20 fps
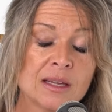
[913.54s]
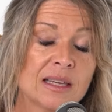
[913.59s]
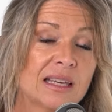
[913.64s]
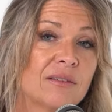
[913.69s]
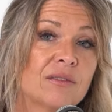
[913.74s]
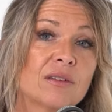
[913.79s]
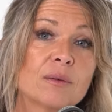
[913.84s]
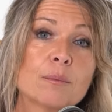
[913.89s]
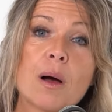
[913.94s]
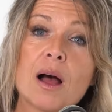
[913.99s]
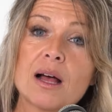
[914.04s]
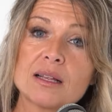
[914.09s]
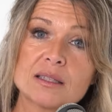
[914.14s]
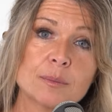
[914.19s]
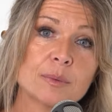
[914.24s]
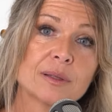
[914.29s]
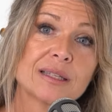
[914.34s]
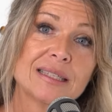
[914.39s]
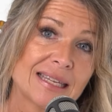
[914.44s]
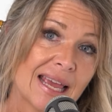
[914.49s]
even
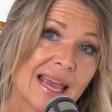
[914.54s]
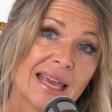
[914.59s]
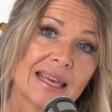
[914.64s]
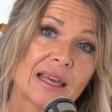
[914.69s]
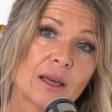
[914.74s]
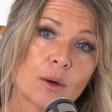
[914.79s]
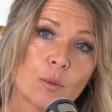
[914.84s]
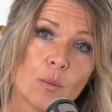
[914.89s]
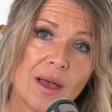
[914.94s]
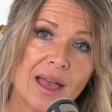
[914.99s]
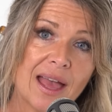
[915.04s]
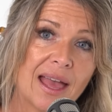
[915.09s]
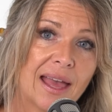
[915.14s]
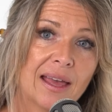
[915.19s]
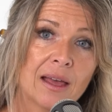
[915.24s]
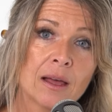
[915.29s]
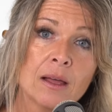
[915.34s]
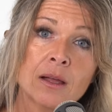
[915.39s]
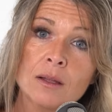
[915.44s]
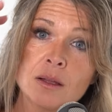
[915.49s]
possibly taking
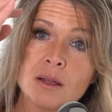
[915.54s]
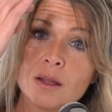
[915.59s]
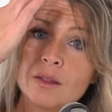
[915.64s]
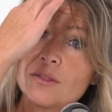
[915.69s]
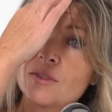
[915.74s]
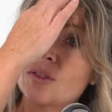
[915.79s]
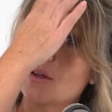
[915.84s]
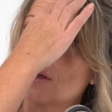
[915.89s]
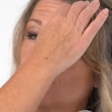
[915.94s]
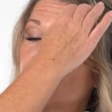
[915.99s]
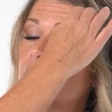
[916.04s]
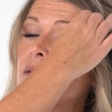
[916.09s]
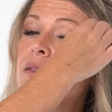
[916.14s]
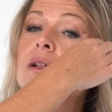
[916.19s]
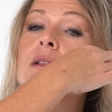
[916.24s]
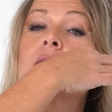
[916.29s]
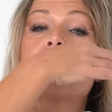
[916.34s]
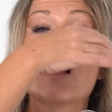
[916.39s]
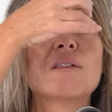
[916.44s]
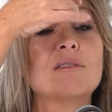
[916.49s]
away the,
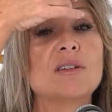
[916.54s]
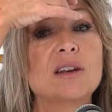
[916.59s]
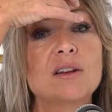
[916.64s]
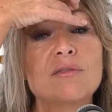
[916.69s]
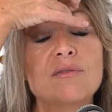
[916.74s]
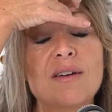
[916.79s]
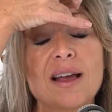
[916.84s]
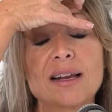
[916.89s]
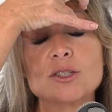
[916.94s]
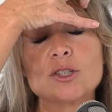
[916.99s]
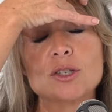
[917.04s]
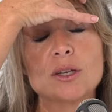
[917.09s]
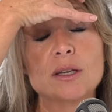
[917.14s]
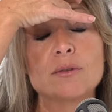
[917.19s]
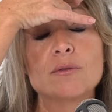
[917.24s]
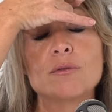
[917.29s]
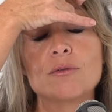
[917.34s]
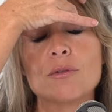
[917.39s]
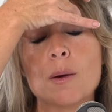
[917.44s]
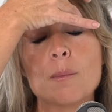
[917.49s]
the love and
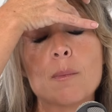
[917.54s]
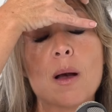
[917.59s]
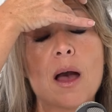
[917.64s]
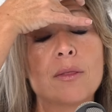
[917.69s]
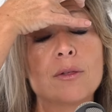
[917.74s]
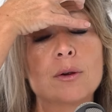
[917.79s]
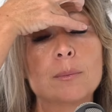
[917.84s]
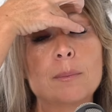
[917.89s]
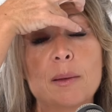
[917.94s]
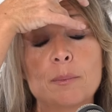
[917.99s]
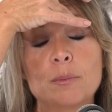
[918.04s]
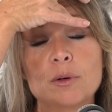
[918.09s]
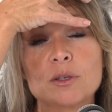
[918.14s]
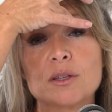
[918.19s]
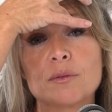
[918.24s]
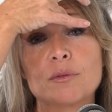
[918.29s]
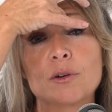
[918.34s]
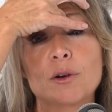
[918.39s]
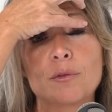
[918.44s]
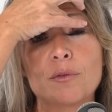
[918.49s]
affection from other members
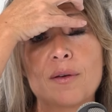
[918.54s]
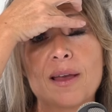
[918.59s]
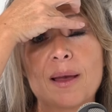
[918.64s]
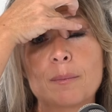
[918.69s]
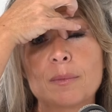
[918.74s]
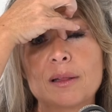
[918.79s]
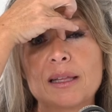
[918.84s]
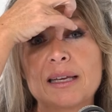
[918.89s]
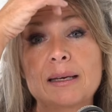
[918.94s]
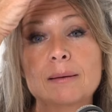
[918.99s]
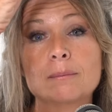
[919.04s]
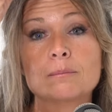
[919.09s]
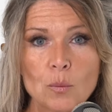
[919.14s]
of your family.